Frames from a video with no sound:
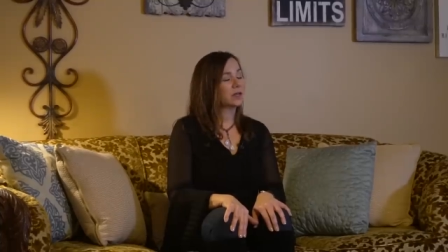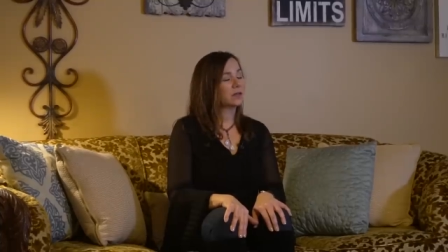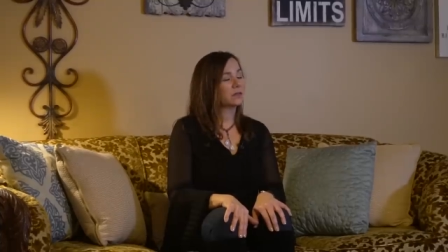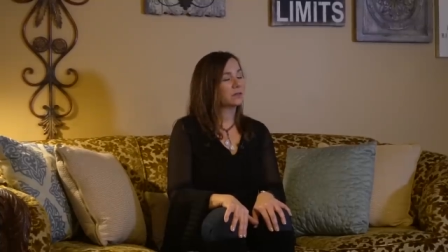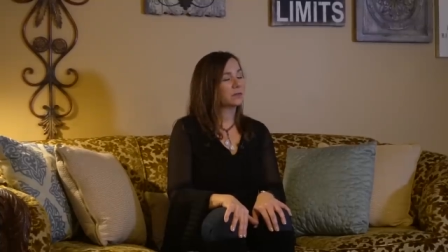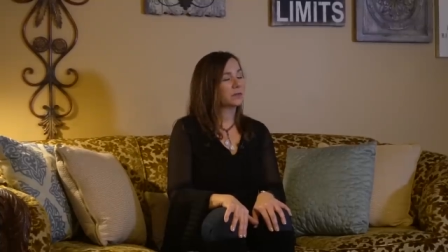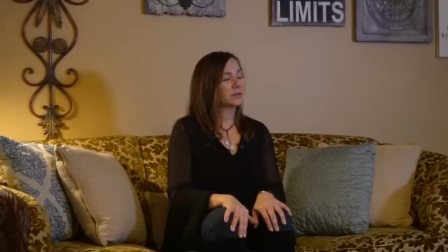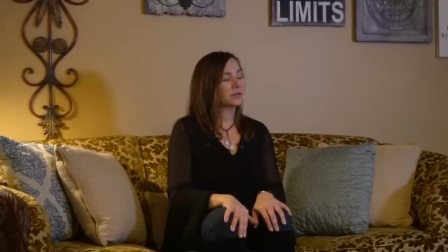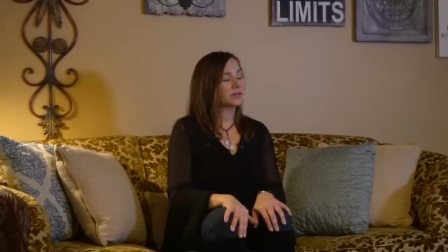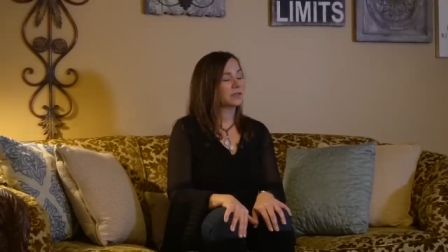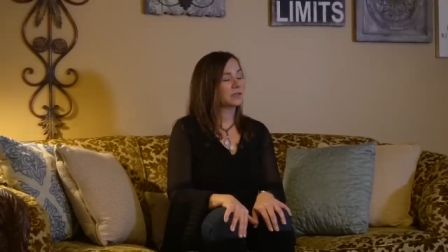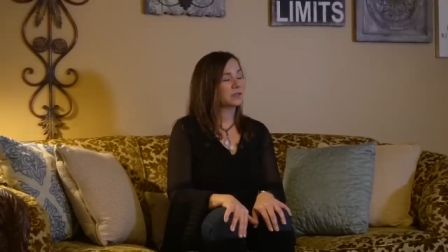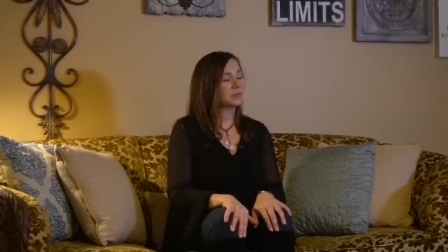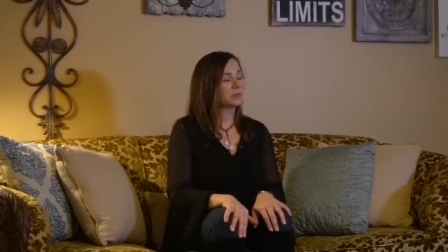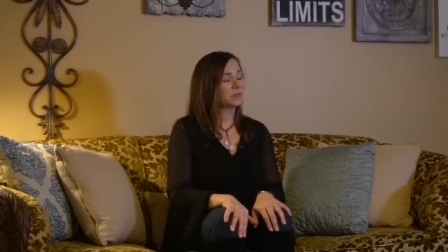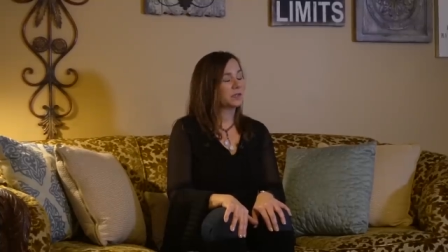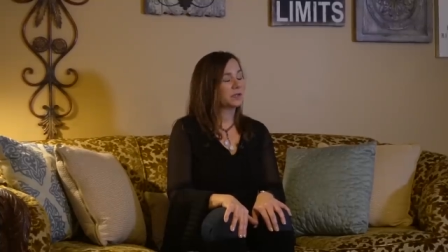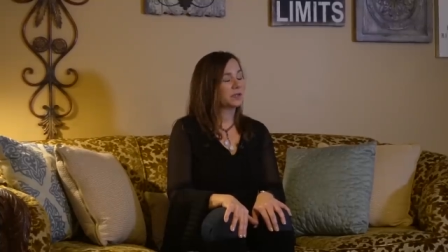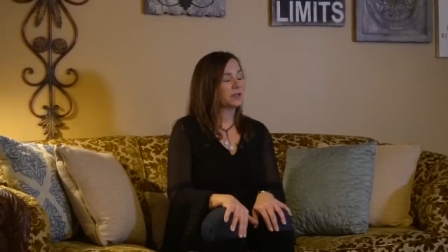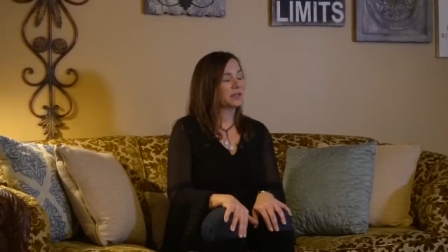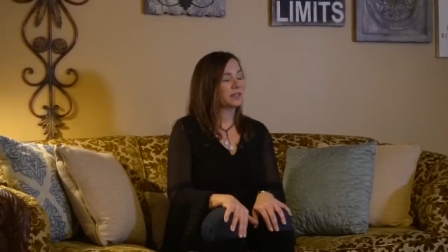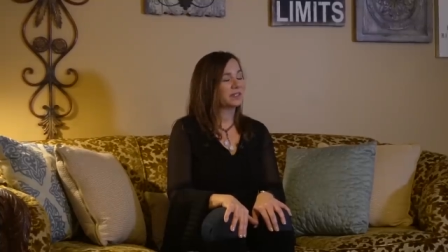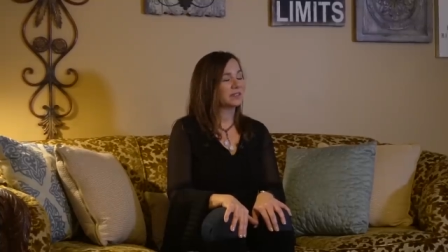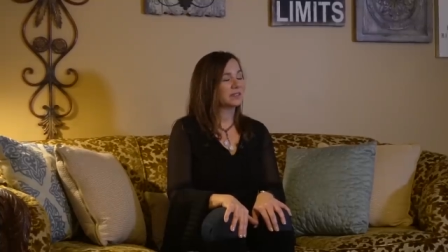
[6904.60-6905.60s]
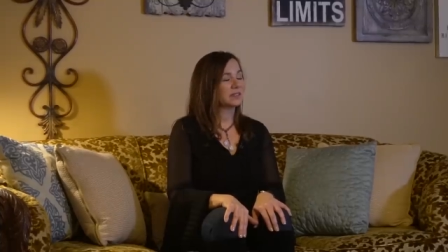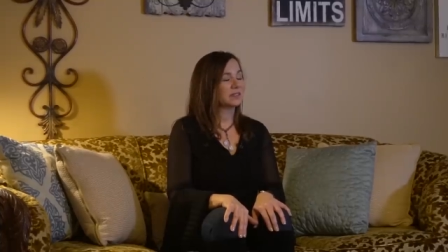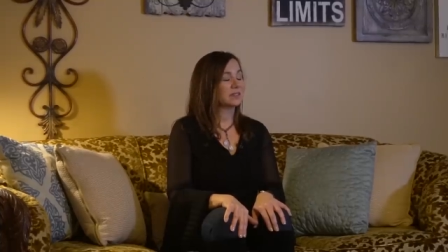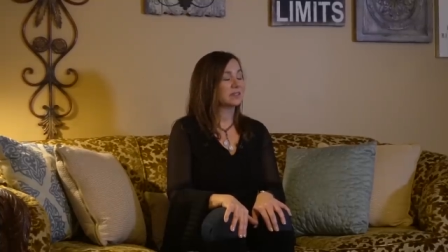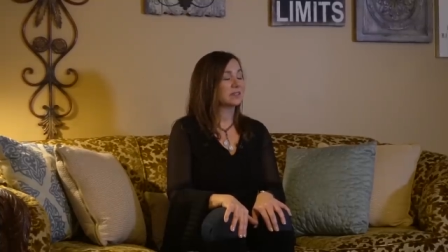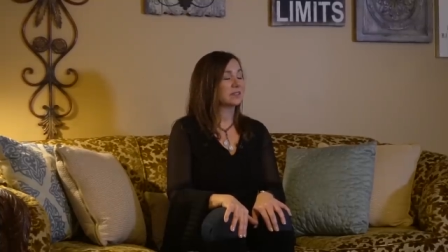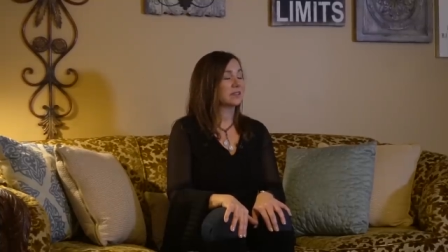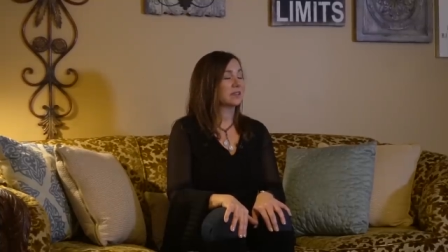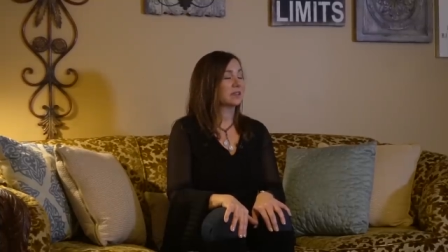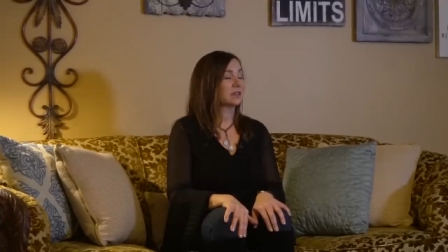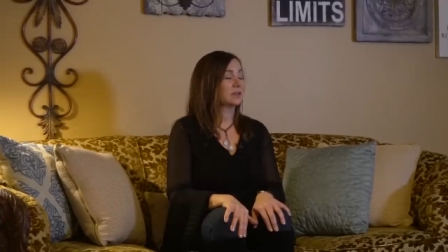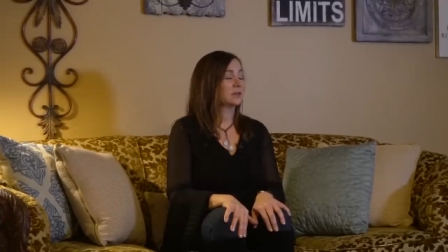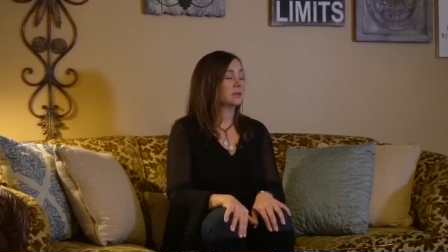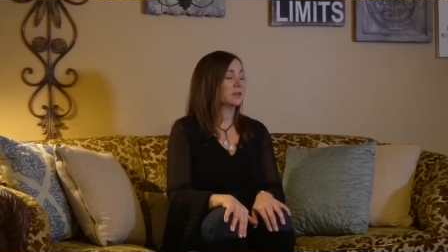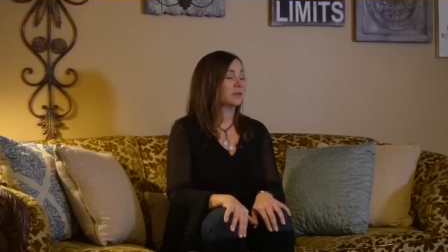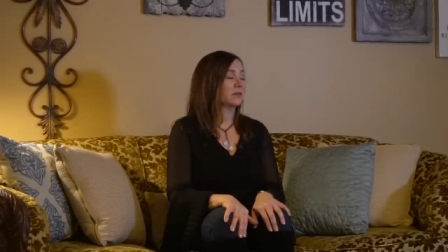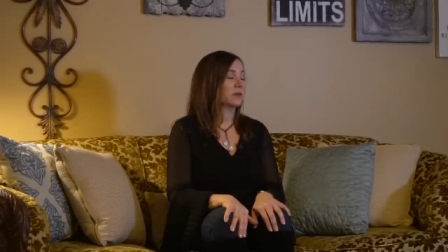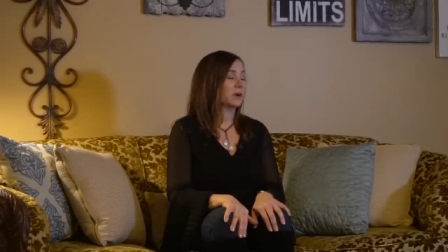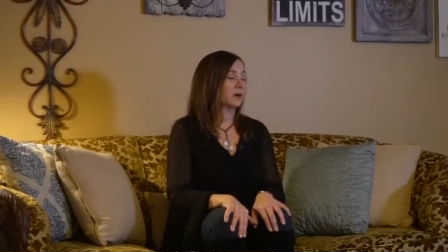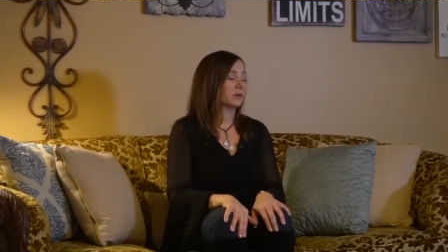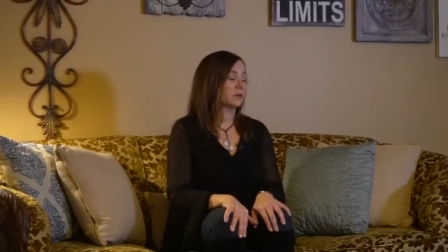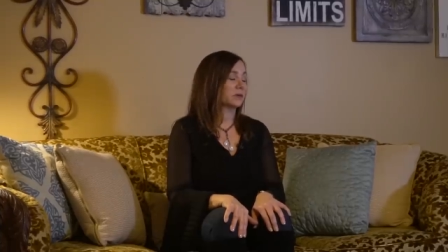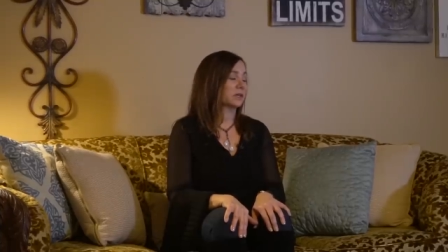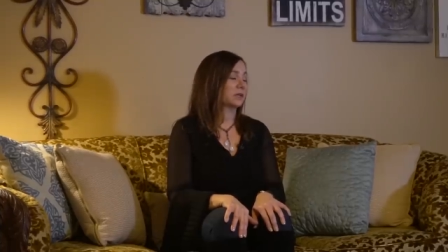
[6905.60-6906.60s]
through experiences that you have
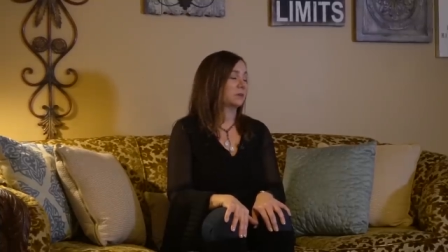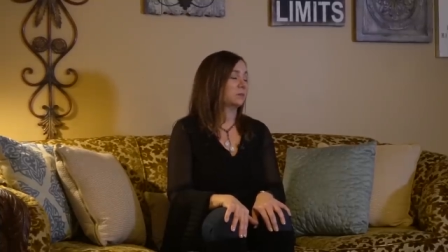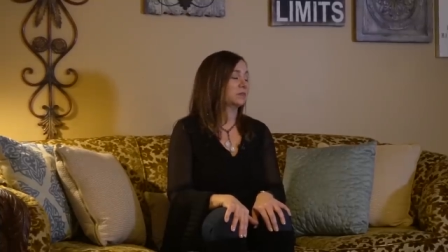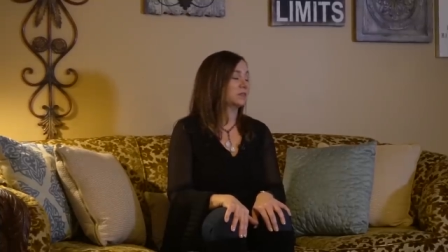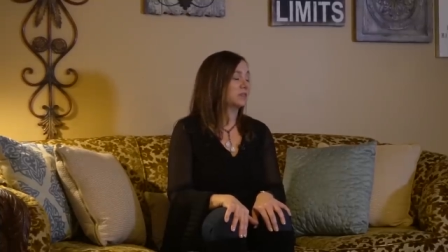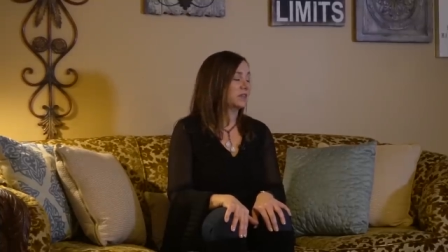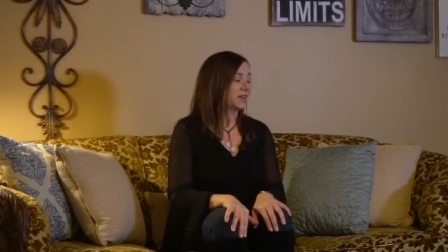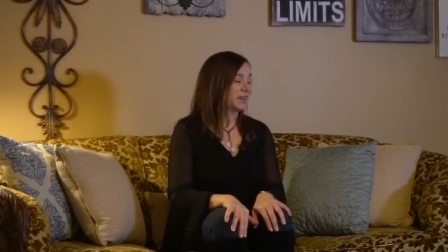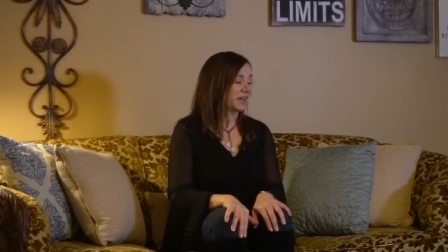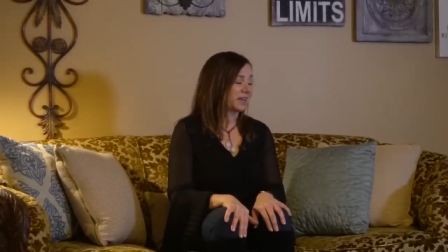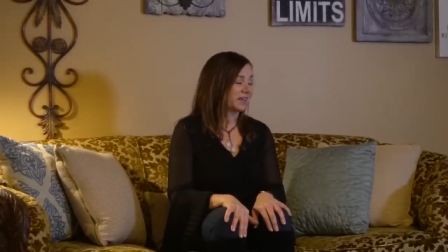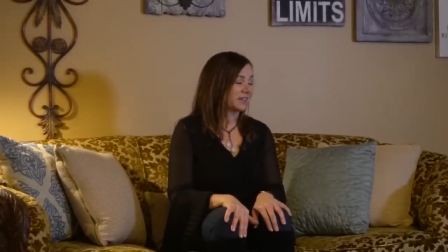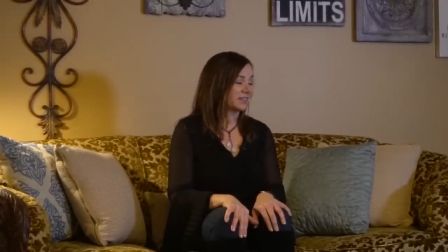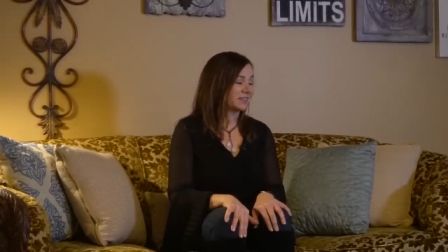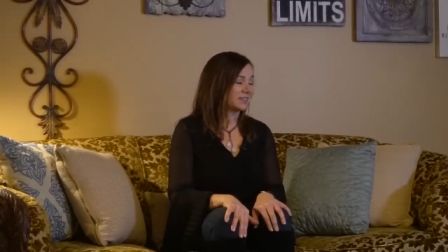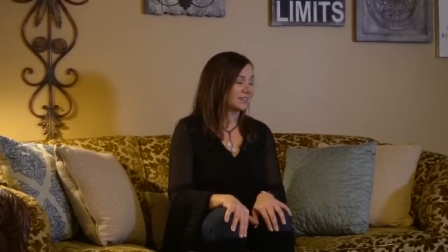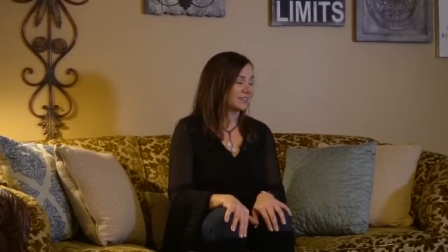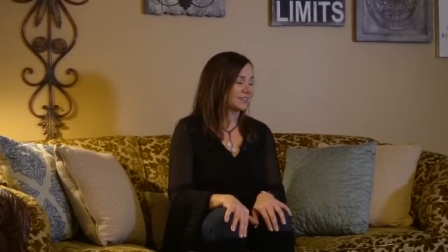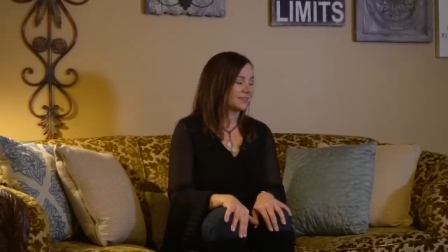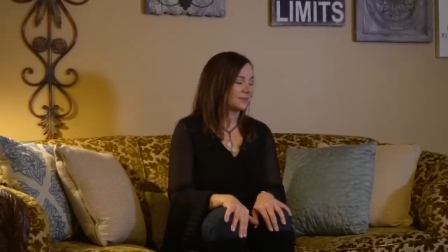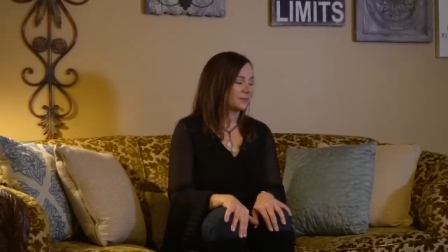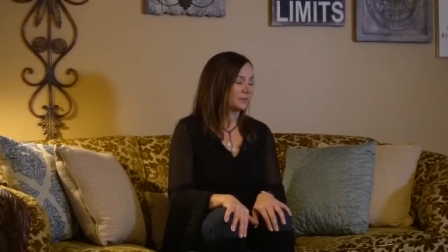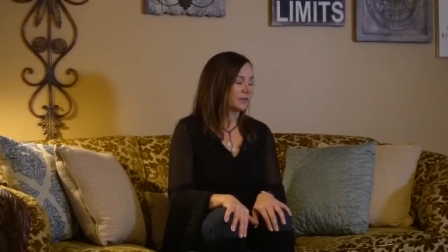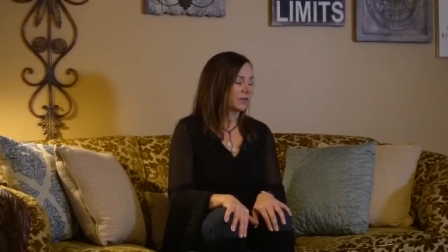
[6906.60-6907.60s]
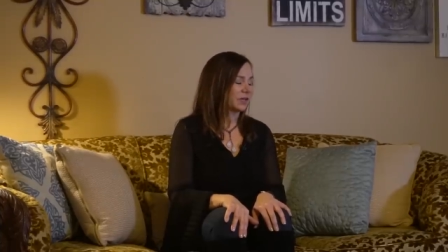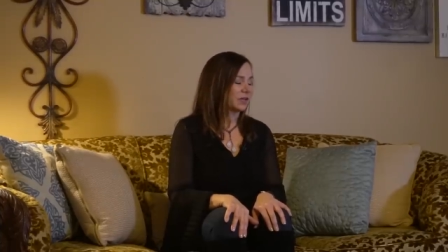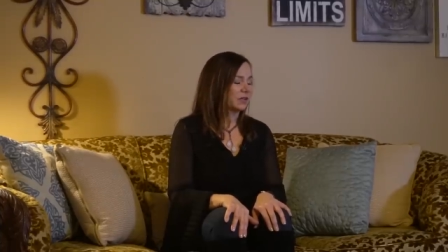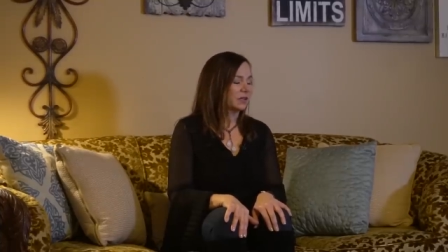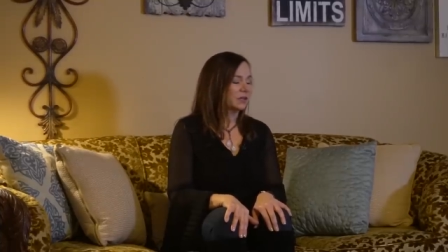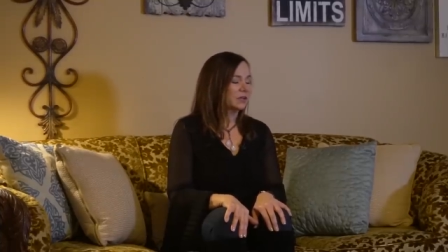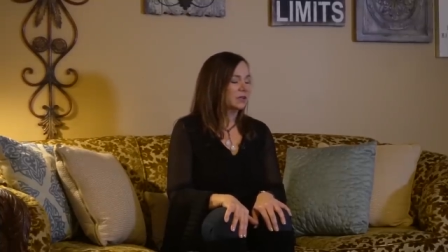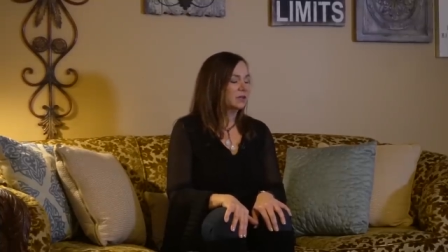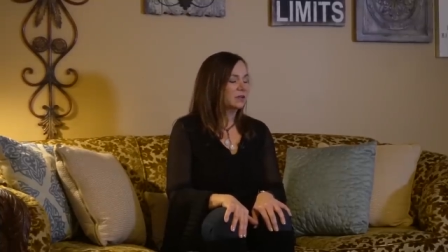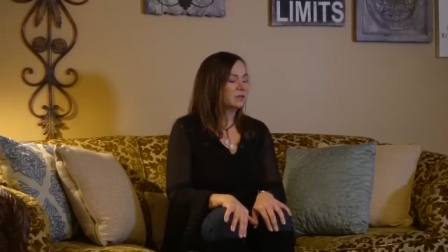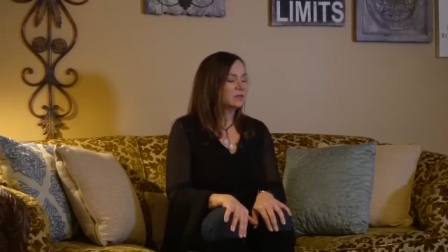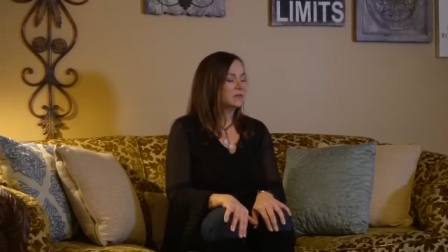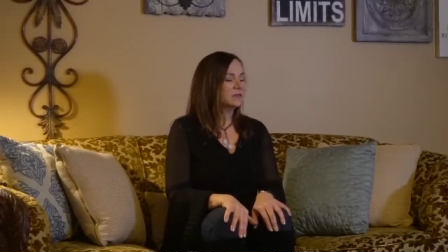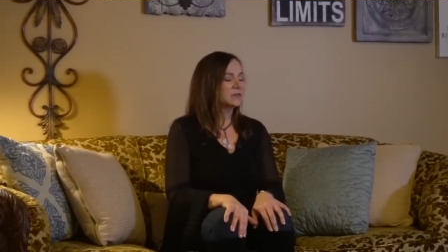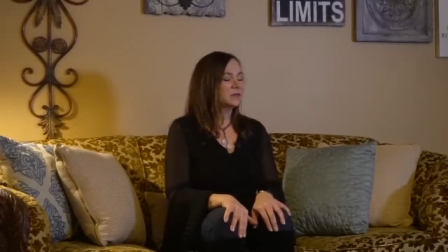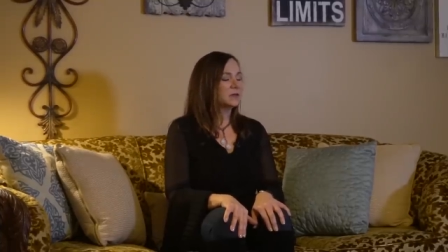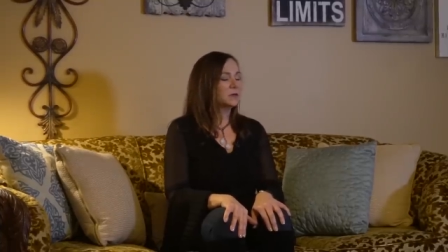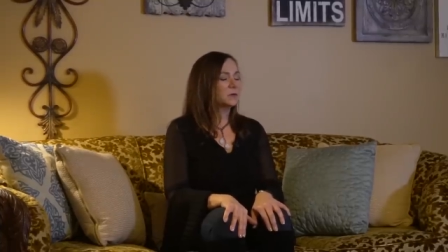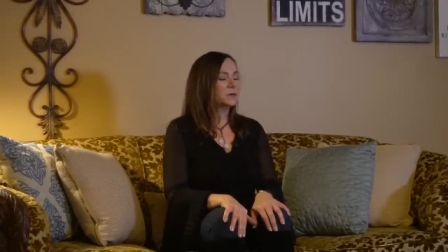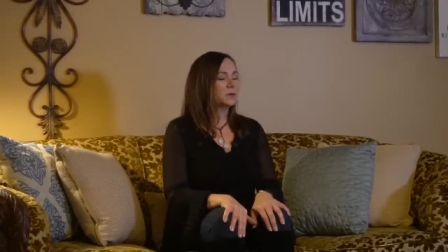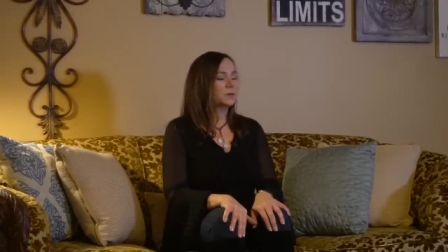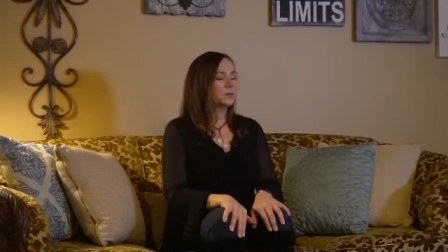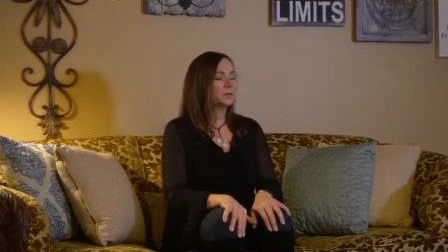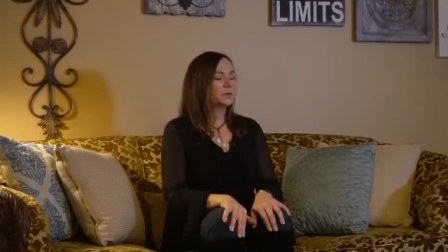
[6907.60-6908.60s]
already planned. So